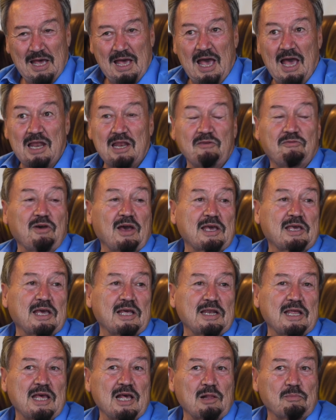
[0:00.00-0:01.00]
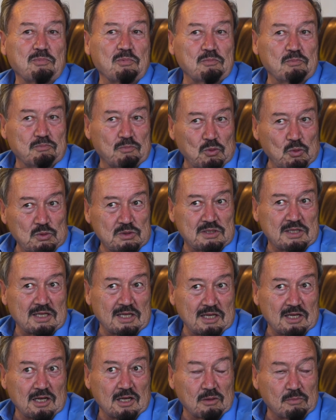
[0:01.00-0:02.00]
And if I can help boost it
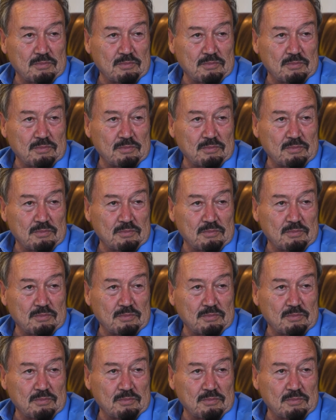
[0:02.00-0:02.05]
a little